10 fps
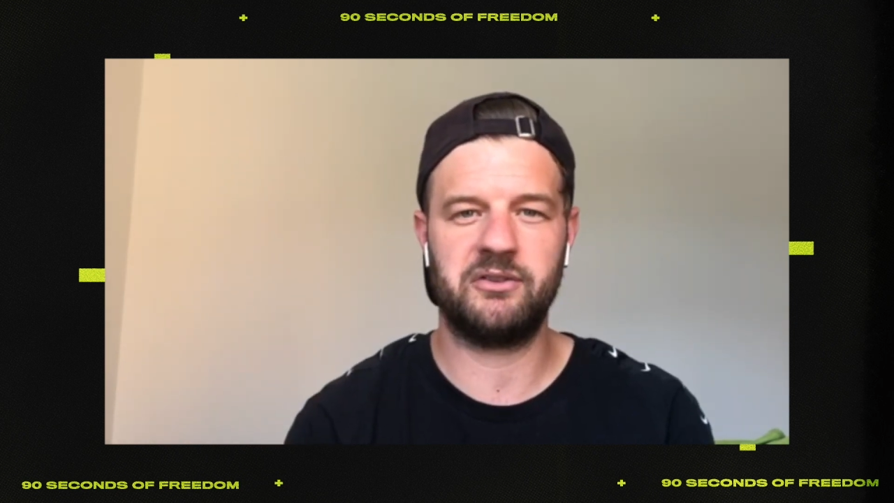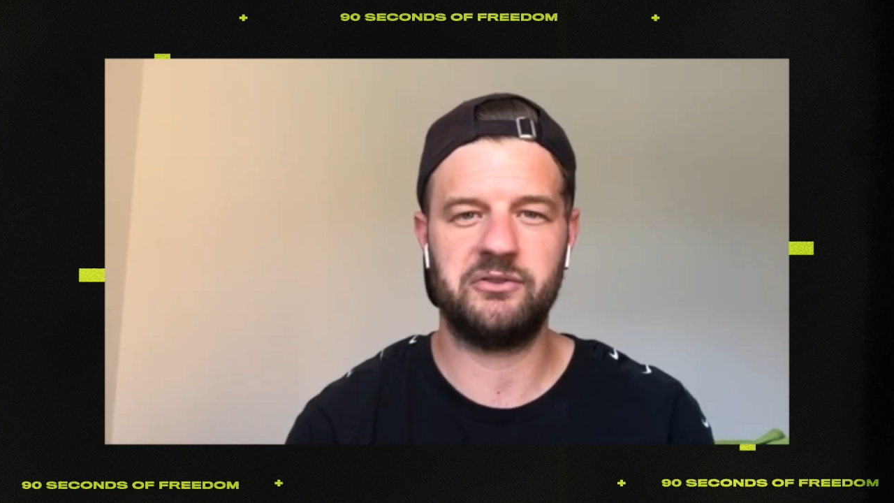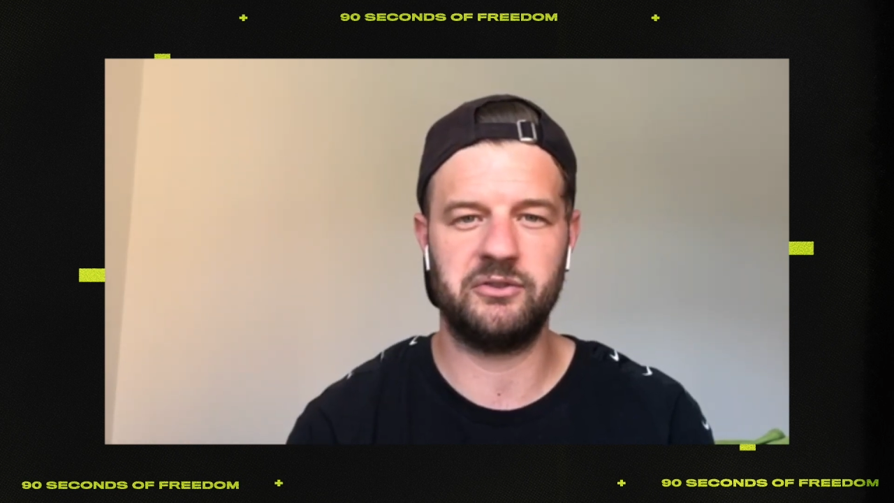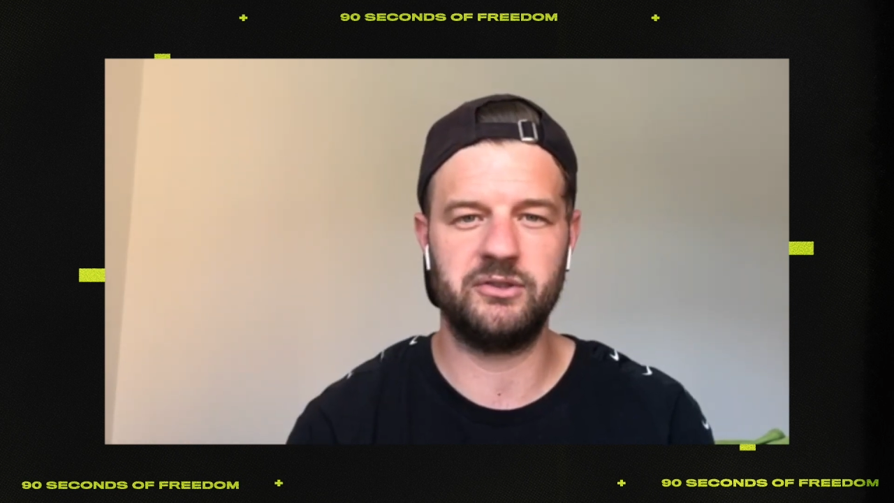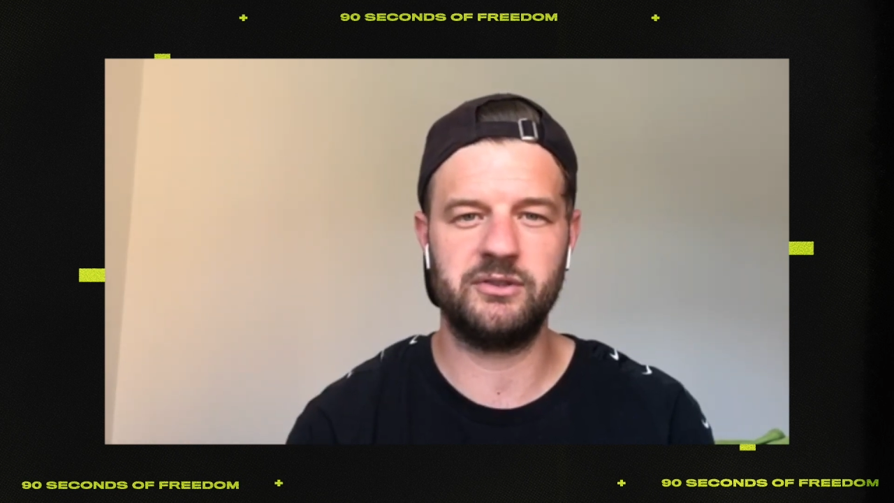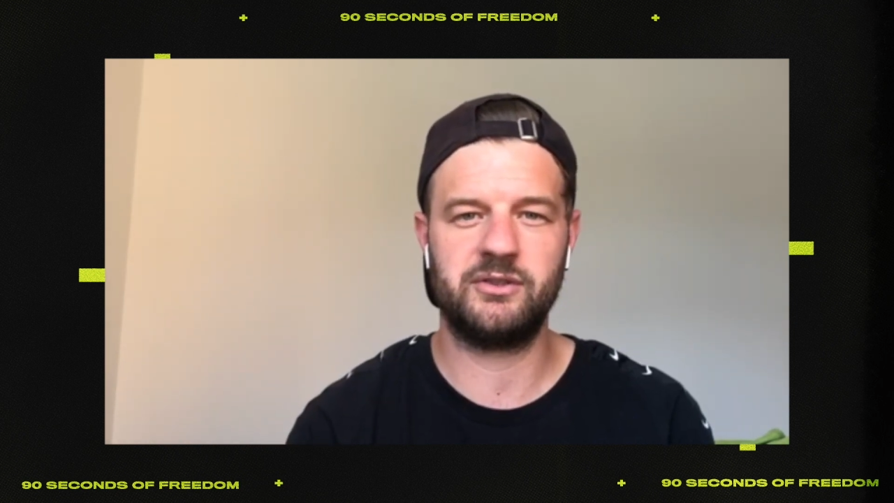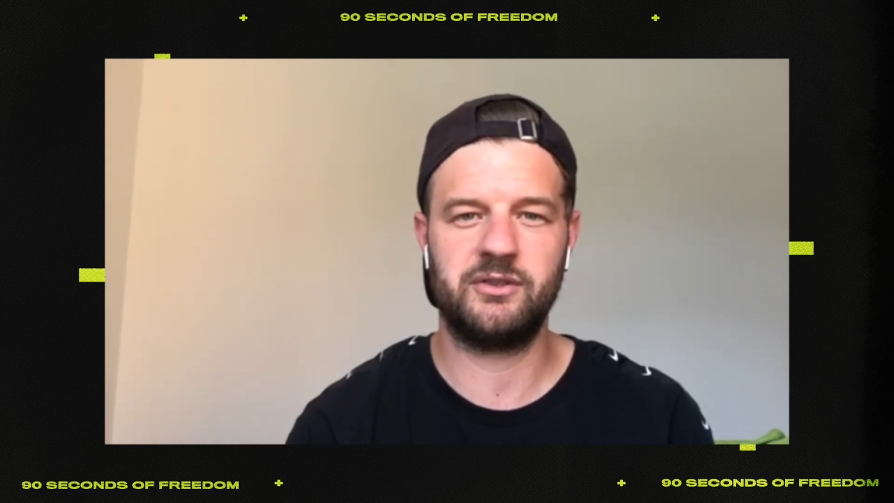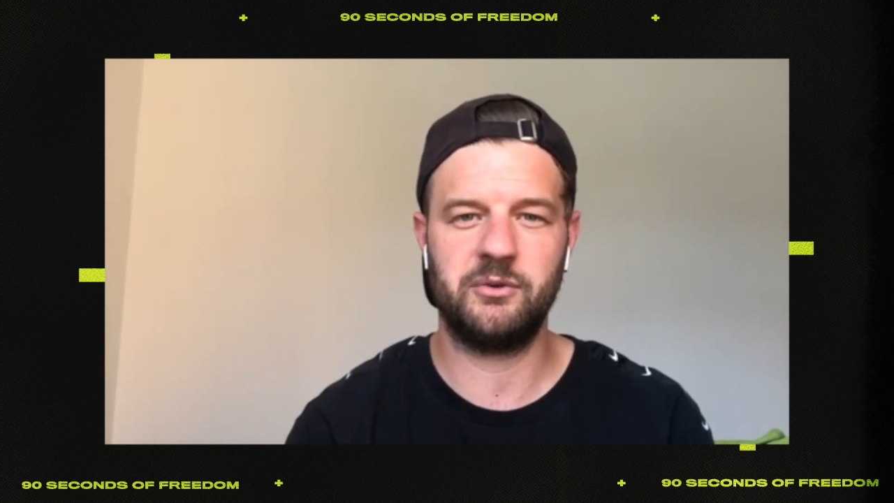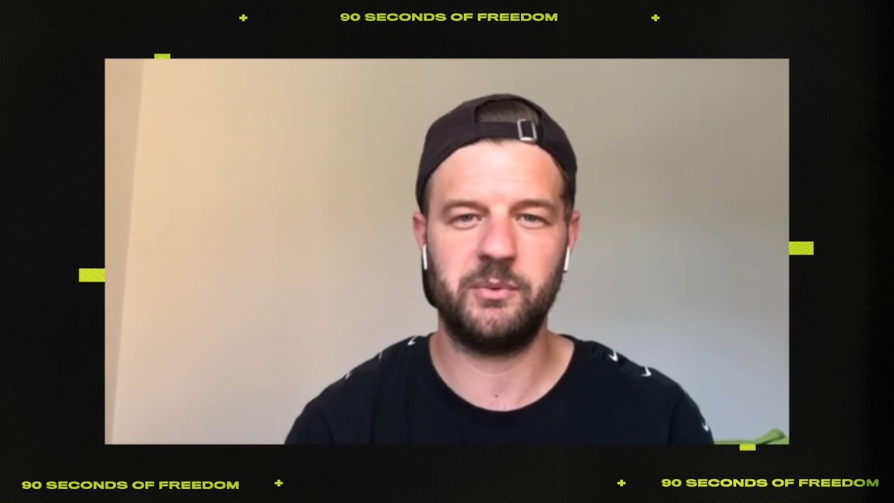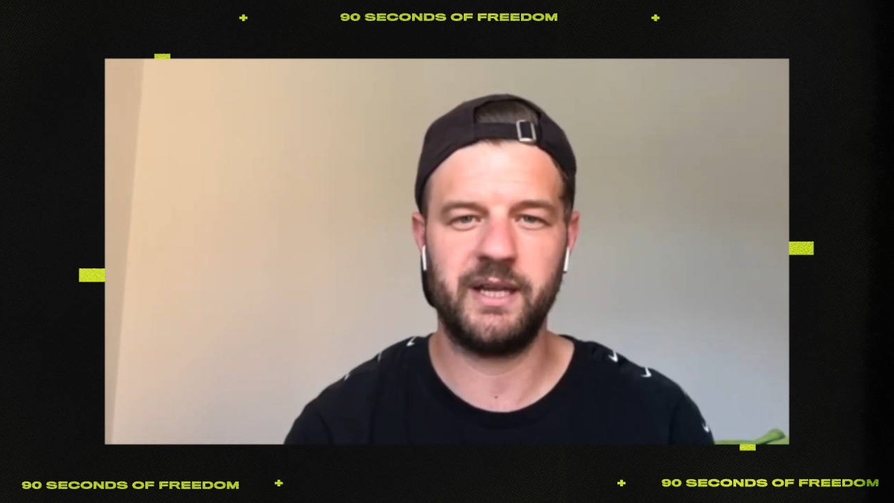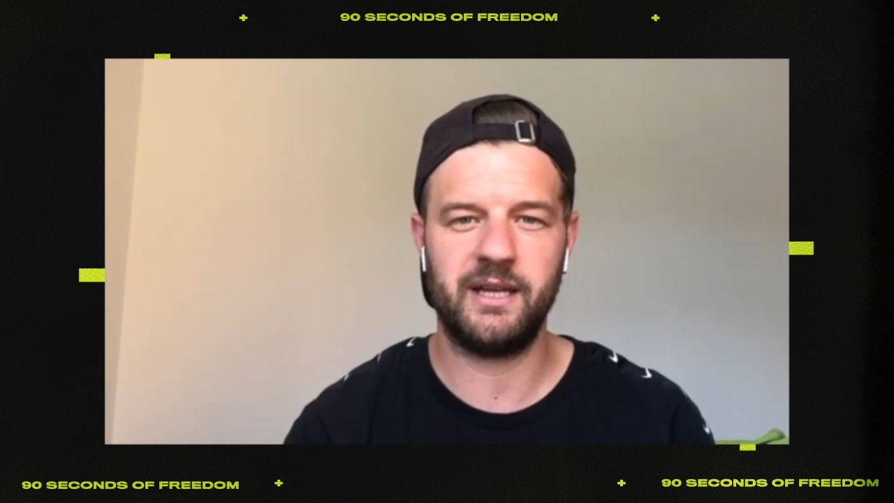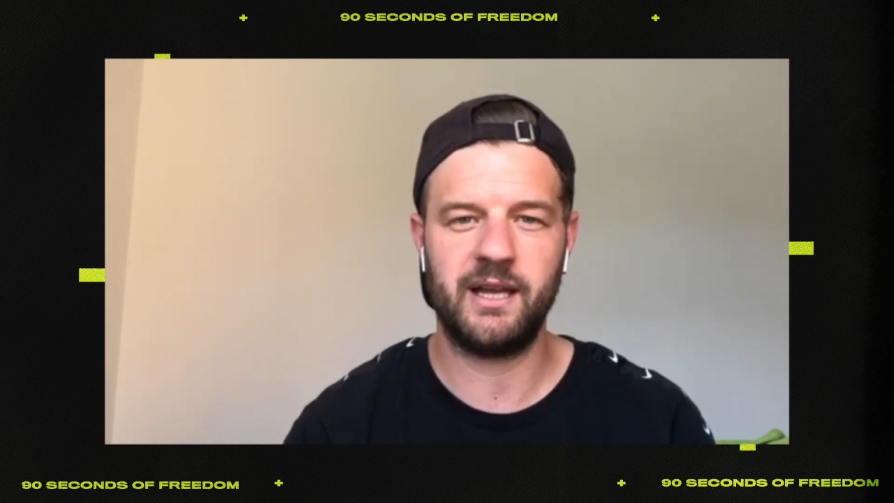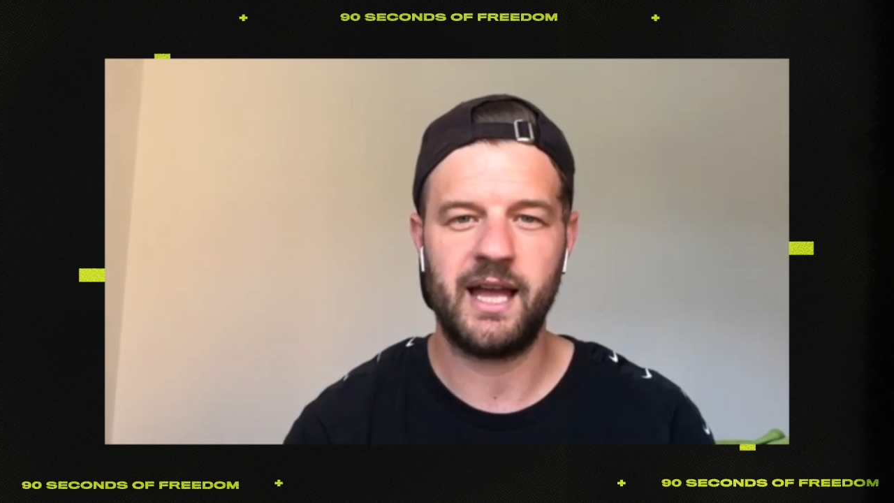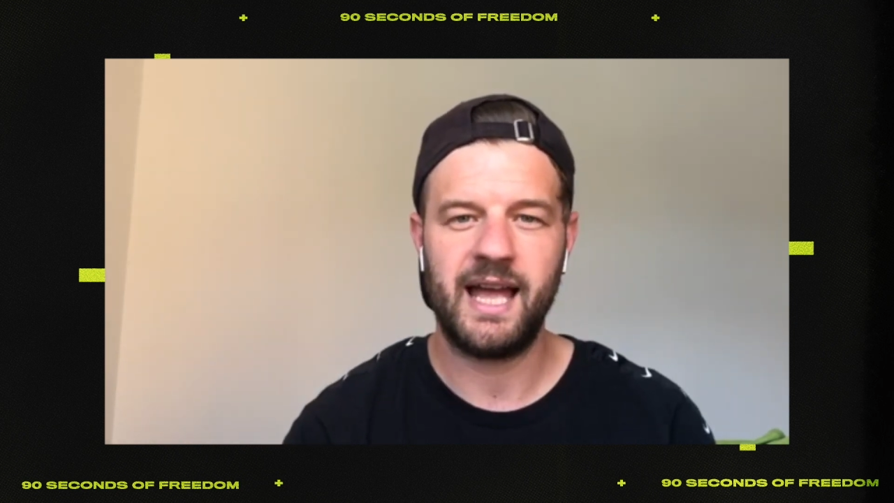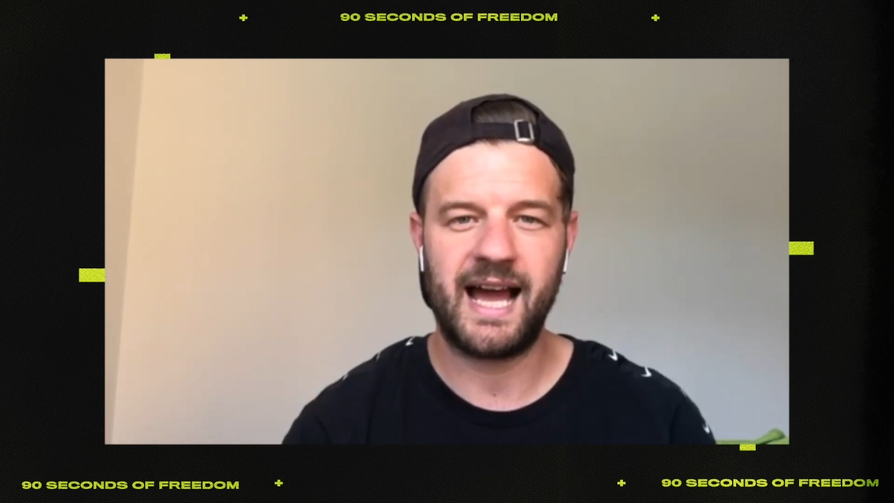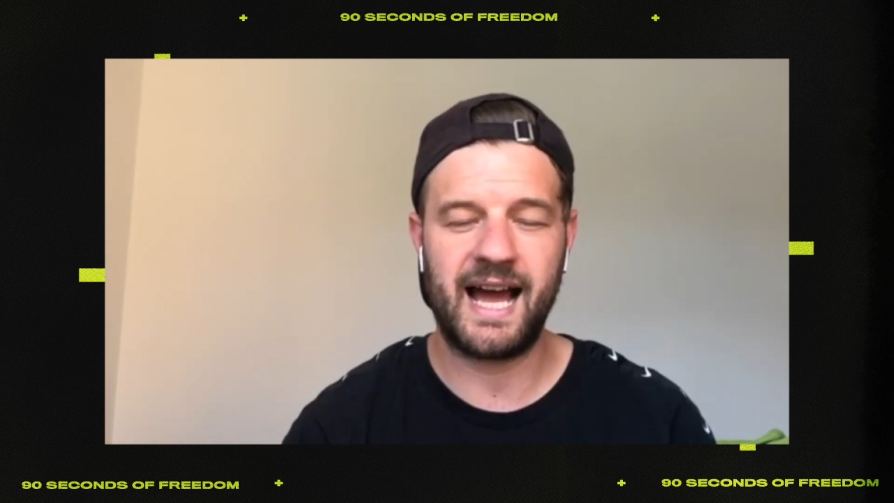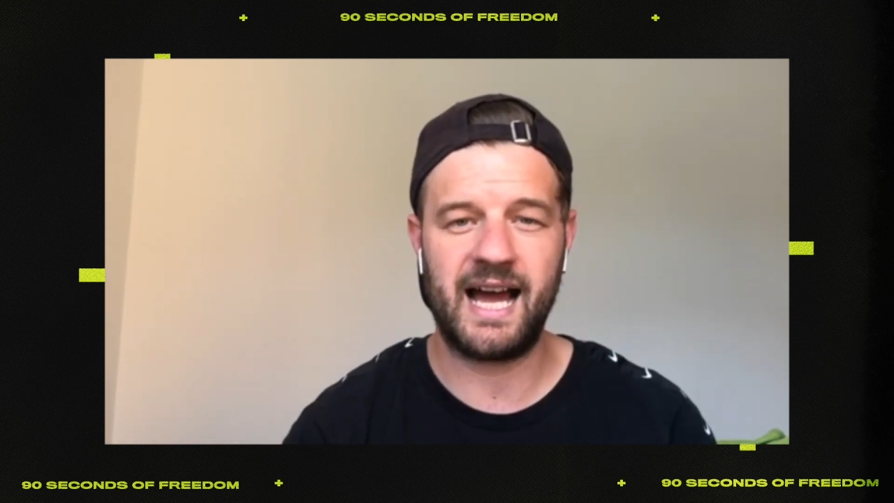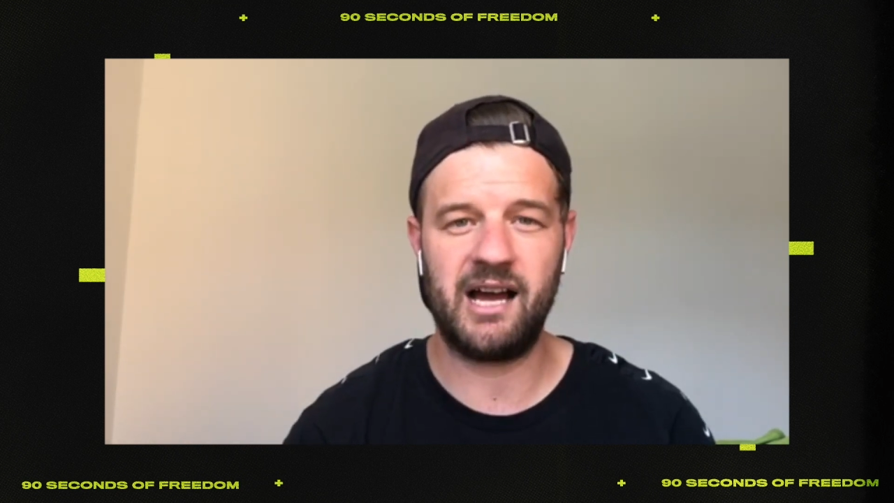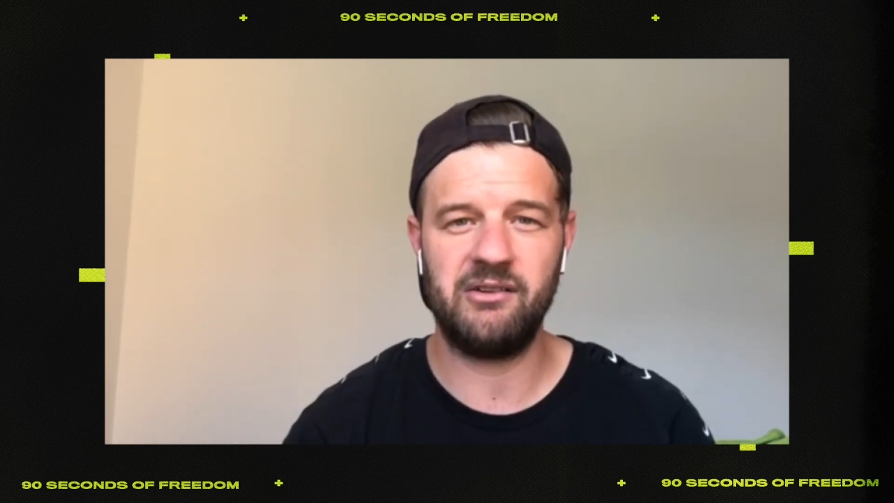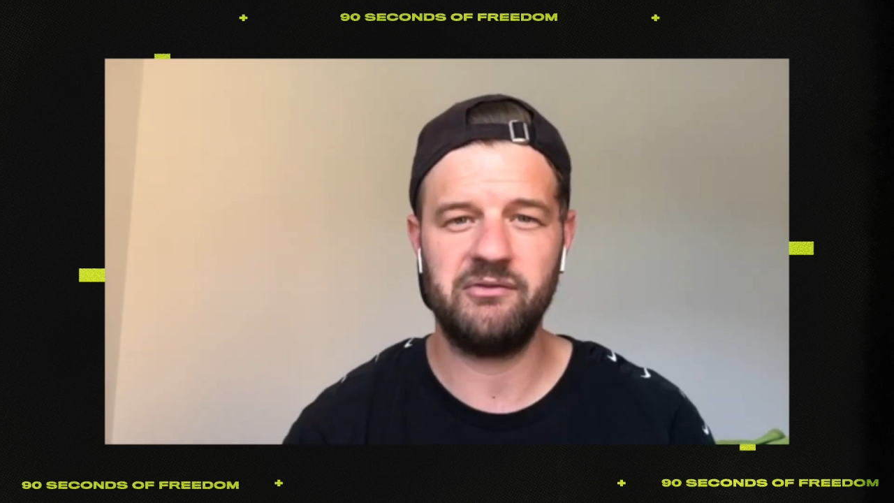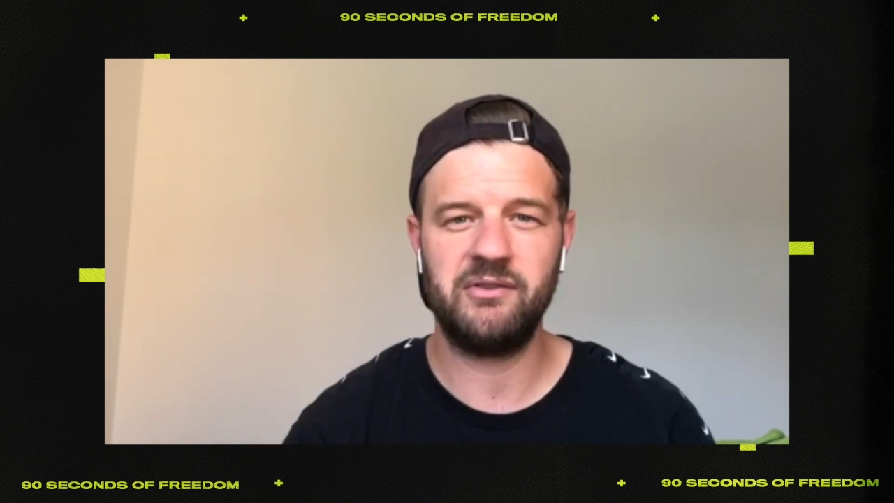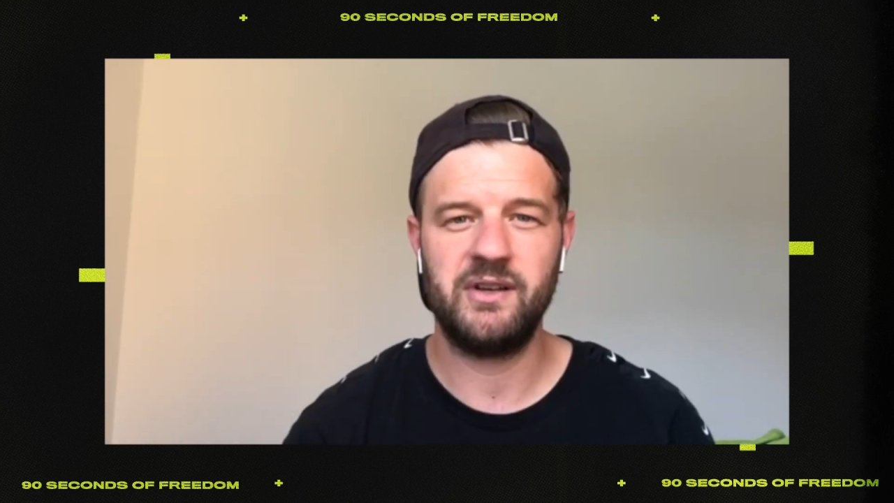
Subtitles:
thoughts that we have